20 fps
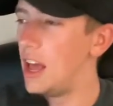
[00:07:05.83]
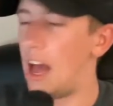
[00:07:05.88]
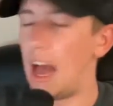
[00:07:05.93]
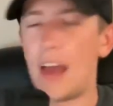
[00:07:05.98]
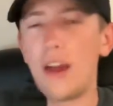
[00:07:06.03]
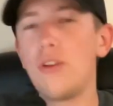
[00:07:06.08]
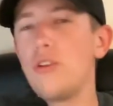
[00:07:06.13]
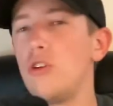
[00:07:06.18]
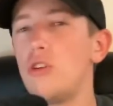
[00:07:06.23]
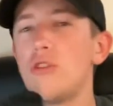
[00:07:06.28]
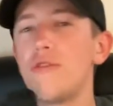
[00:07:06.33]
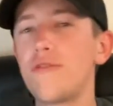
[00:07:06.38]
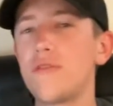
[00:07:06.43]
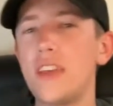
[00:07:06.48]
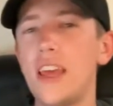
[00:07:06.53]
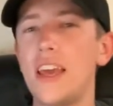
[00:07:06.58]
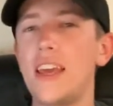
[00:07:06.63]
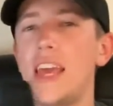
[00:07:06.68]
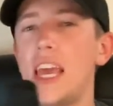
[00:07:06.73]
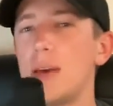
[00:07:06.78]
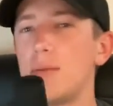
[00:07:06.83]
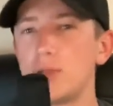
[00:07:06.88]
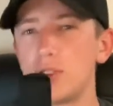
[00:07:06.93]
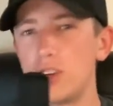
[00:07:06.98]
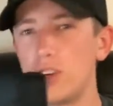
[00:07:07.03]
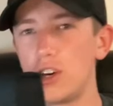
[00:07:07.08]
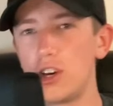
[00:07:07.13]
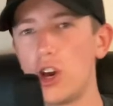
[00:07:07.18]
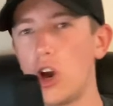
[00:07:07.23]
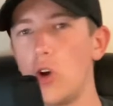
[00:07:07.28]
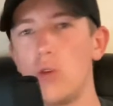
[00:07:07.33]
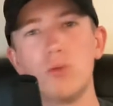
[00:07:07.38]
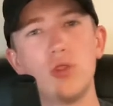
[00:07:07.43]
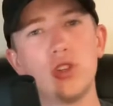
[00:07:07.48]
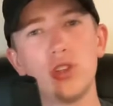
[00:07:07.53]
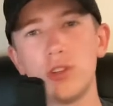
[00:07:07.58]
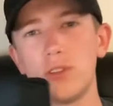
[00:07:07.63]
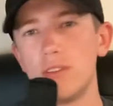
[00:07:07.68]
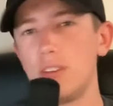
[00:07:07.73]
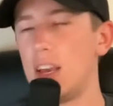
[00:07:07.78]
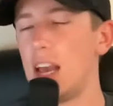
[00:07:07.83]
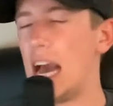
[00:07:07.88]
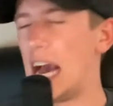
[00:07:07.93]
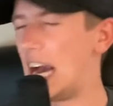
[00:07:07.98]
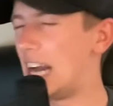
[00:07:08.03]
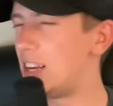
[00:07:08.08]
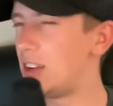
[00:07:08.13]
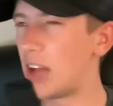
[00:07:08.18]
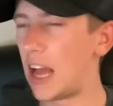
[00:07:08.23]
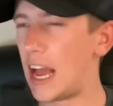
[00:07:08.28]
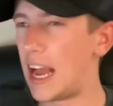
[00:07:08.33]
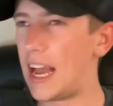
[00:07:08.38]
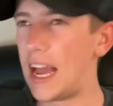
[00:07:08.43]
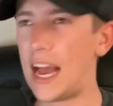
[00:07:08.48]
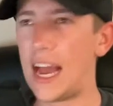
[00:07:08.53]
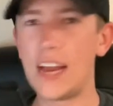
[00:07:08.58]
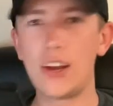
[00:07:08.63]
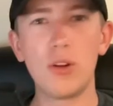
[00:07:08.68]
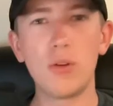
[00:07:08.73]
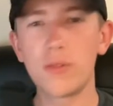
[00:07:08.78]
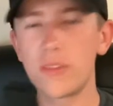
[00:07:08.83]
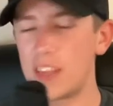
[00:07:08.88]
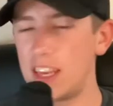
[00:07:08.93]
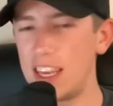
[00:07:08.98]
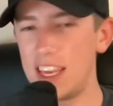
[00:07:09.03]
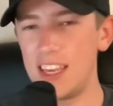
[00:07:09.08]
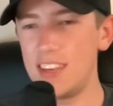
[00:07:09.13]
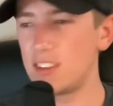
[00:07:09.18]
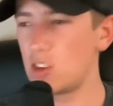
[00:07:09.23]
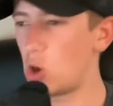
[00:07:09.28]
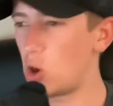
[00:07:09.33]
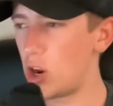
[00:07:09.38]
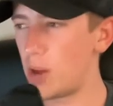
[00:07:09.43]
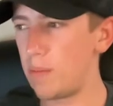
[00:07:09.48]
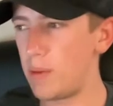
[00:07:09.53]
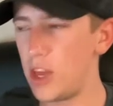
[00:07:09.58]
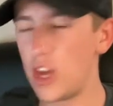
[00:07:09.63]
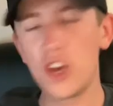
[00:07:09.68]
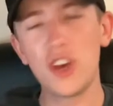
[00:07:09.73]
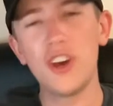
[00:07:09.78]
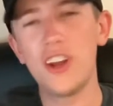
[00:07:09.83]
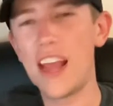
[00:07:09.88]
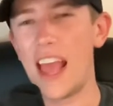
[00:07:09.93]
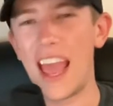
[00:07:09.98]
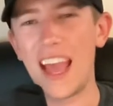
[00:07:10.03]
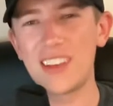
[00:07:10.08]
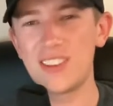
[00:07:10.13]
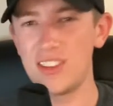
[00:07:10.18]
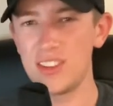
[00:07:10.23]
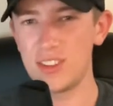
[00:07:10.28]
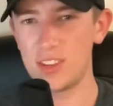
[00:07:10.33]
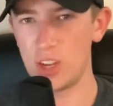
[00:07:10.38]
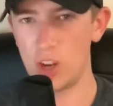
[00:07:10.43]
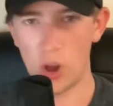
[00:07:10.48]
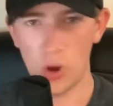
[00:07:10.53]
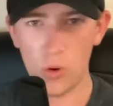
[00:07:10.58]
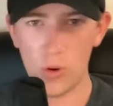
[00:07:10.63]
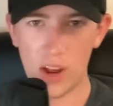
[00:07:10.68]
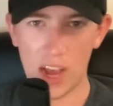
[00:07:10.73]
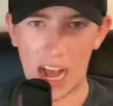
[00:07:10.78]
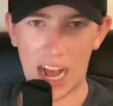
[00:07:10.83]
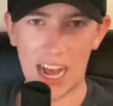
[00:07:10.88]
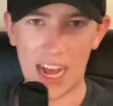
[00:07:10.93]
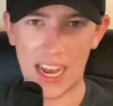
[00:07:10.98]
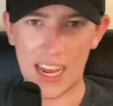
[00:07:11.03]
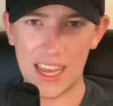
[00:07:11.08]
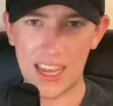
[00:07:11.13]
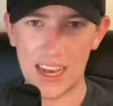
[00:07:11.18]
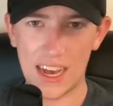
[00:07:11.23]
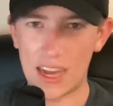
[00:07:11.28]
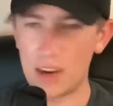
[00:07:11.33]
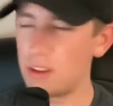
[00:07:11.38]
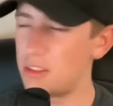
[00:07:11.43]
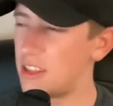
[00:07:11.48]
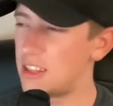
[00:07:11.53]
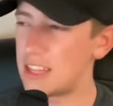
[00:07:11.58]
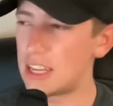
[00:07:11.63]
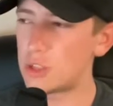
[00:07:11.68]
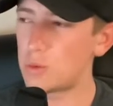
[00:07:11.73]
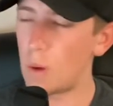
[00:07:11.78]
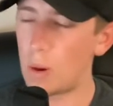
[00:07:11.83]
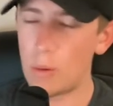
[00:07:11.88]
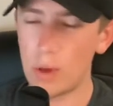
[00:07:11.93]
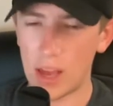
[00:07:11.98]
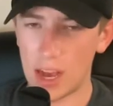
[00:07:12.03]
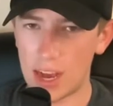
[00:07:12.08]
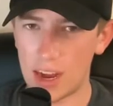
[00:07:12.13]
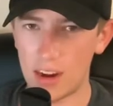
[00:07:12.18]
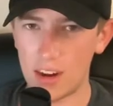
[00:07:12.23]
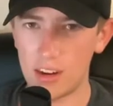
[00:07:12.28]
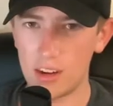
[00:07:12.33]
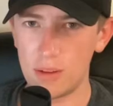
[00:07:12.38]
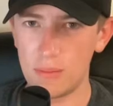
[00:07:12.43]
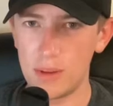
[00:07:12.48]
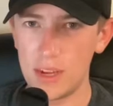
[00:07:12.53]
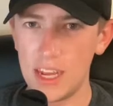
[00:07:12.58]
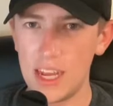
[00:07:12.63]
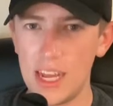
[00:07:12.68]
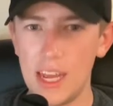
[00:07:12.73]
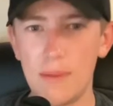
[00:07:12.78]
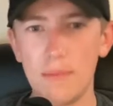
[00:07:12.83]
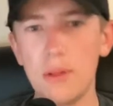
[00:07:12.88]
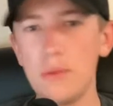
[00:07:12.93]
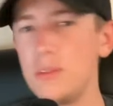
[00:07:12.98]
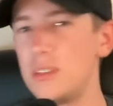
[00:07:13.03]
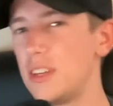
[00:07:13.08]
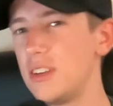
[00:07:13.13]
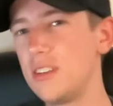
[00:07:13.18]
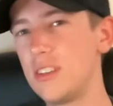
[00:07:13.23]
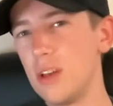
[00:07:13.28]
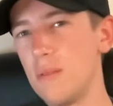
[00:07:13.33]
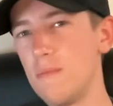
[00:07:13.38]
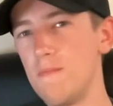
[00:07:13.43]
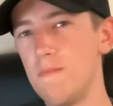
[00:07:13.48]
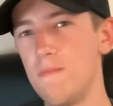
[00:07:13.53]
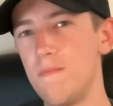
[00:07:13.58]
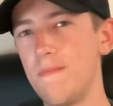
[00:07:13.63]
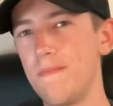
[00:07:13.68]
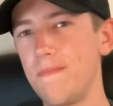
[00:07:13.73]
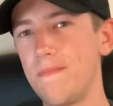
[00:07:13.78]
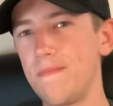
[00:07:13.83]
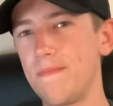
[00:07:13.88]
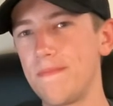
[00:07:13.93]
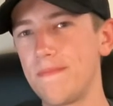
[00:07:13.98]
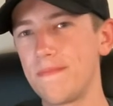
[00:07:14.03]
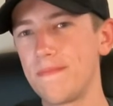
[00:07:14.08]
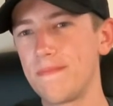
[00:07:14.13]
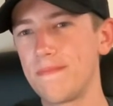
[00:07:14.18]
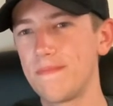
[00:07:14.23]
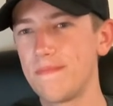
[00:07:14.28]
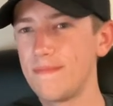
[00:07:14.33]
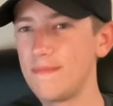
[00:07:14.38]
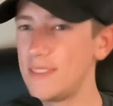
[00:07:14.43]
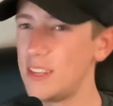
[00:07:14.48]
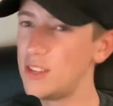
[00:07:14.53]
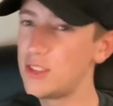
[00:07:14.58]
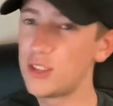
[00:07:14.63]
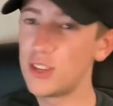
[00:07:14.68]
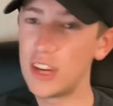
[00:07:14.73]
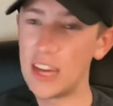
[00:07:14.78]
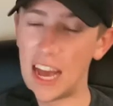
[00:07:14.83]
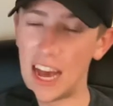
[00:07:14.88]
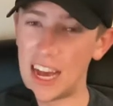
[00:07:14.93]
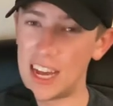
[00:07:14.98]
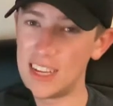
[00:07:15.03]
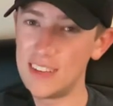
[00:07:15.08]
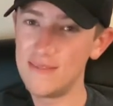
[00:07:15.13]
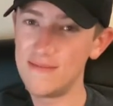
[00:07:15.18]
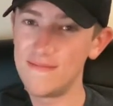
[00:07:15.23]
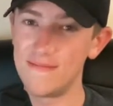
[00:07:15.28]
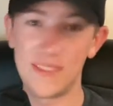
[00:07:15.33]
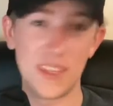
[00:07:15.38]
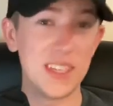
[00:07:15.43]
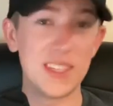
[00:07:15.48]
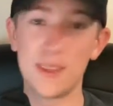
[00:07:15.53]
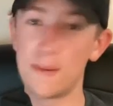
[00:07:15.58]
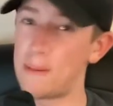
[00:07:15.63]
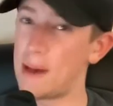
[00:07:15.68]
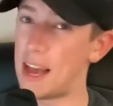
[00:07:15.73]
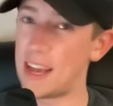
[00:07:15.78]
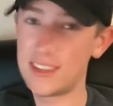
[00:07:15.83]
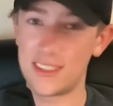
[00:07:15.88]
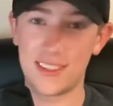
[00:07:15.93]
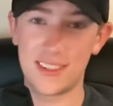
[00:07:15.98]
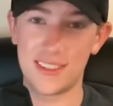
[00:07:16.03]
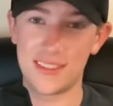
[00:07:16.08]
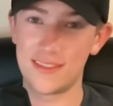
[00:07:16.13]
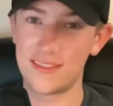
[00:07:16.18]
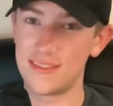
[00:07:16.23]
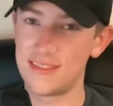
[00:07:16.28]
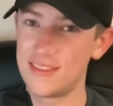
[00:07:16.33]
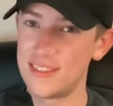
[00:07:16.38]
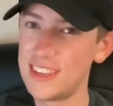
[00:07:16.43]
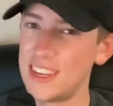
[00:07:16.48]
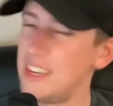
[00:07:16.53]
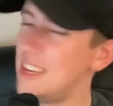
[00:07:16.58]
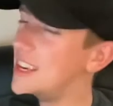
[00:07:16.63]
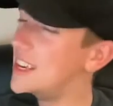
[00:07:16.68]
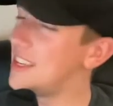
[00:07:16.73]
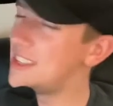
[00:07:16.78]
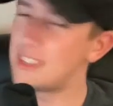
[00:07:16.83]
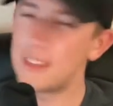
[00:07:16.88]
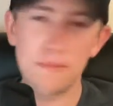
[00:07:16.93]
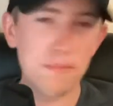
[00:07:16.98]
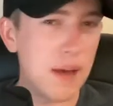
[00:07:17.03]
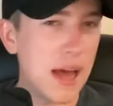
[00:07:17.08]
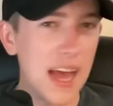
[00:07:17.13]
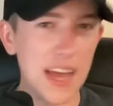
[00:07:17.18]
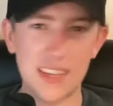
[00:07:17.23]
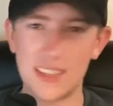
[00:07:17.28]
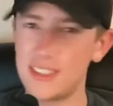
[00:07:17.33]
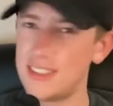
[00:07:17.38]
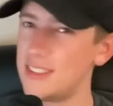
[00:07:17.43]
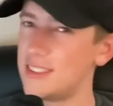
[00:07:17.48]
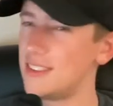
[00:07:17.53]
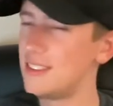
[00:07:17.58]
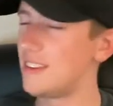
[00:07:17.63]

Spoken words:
I don't know if Dan Campbell's a good coach. I don't think he's going to be a good X's and O guy. I don't think that's why we hired him. But let me tell you something. He's a good guy. He's the best. He is the best.